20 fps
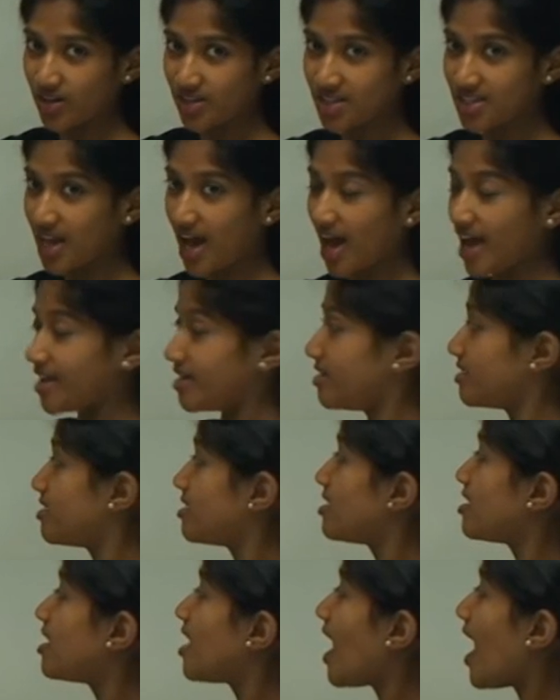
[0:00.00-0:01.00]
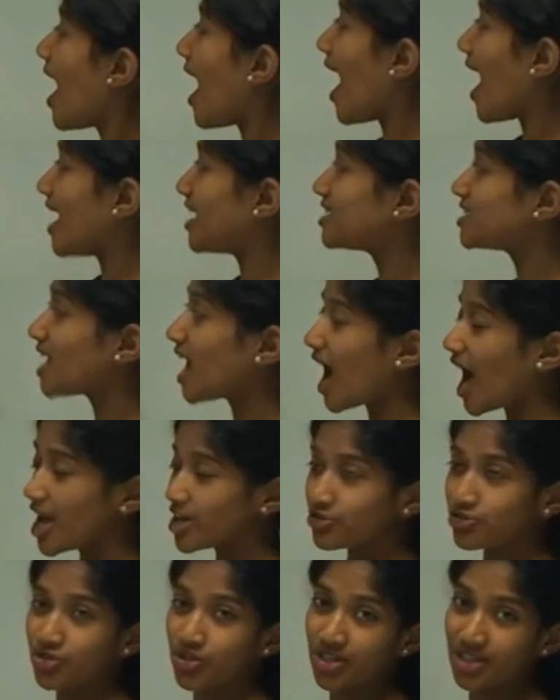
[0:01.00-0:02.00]
oxide and
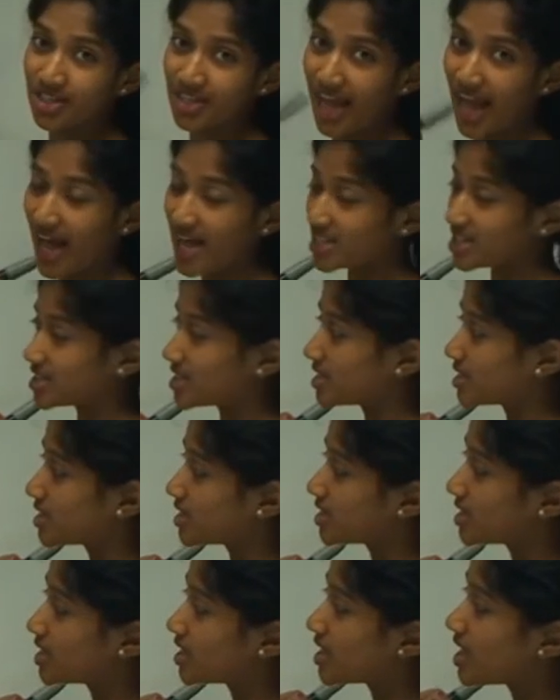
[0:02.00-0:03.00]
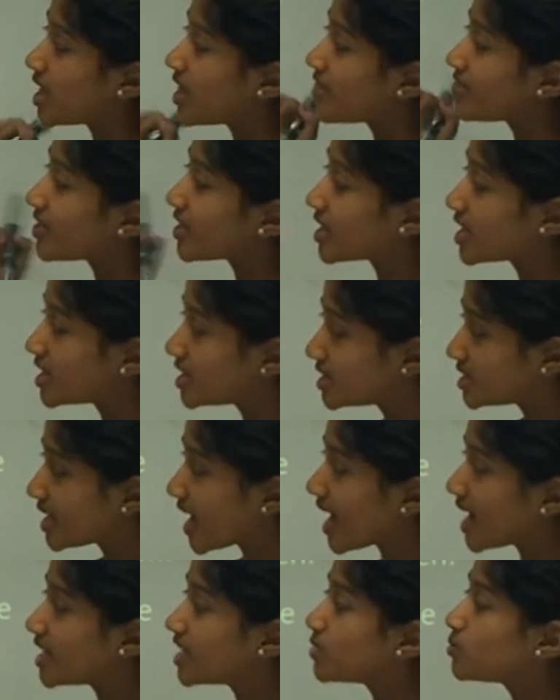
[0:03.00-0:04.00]
hydrogen gas. The
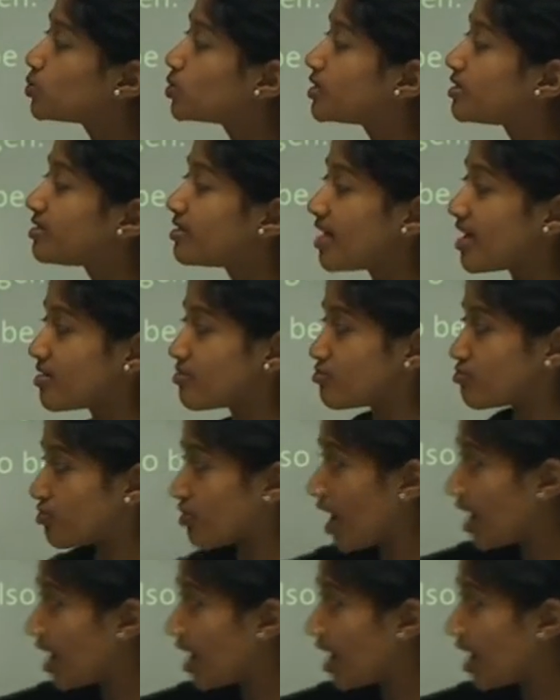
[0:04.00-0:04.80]
container would then